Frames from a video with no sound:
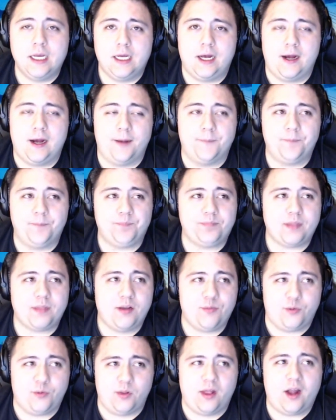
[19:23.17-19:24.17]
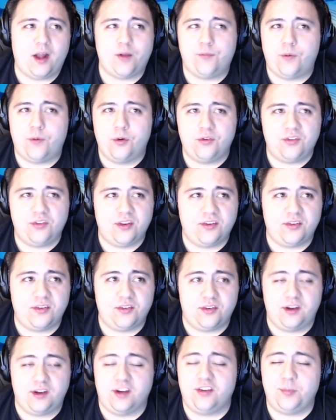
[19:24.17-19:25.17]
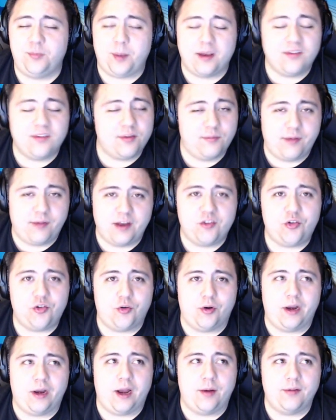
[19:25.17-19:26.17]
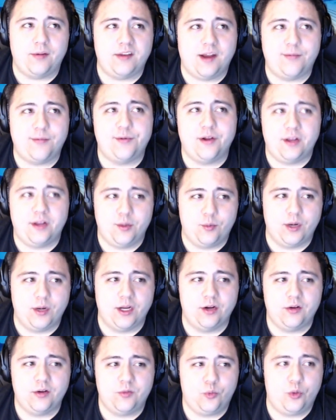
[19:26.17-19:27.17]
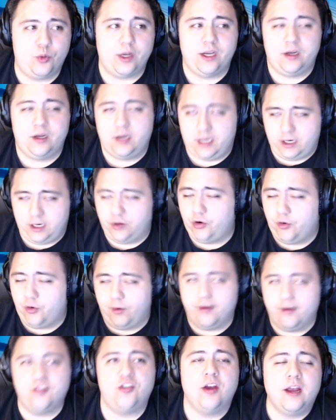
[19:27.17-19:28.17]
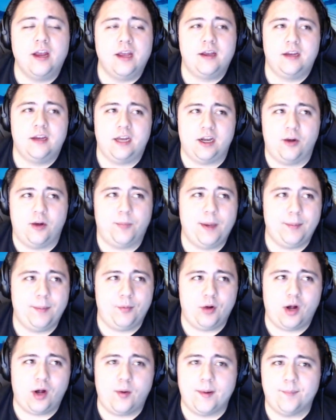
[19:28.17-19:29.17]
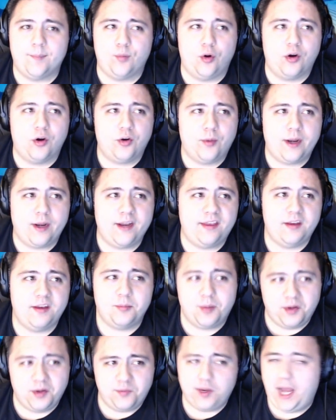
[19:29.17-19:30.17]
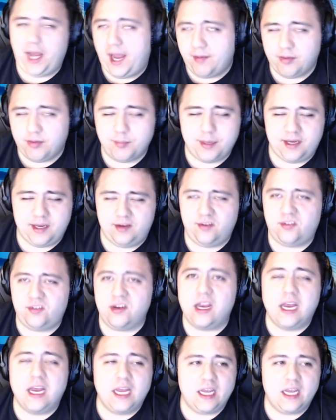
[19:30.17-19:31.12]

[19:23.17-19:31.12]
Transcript: Um, for a lot of folks, this is an expensive venture, and I definitely wouldn't wouldn't encourage you know people going broke or anything but if you have the means